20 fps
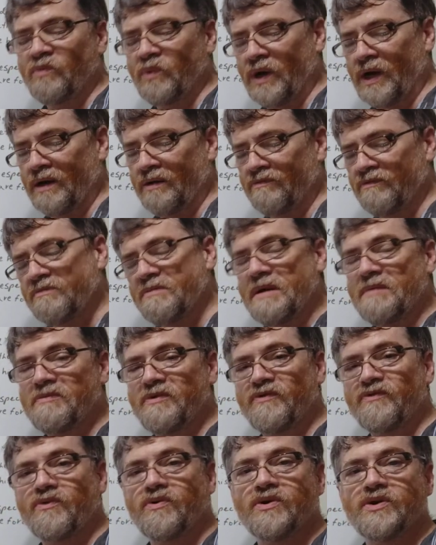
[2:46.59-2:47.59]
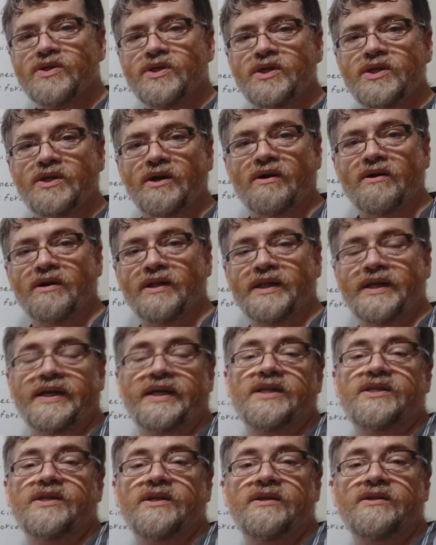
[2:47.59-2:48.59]
Well, remember, of course,
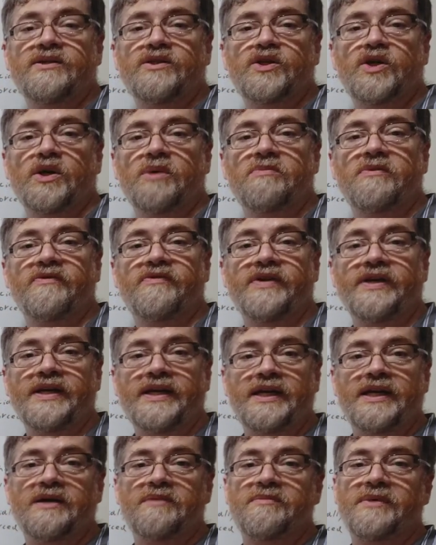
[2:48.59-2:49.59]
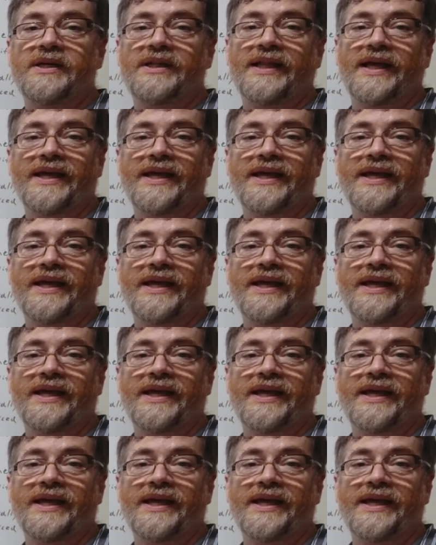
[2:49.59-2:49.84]
darling is a term of endearment,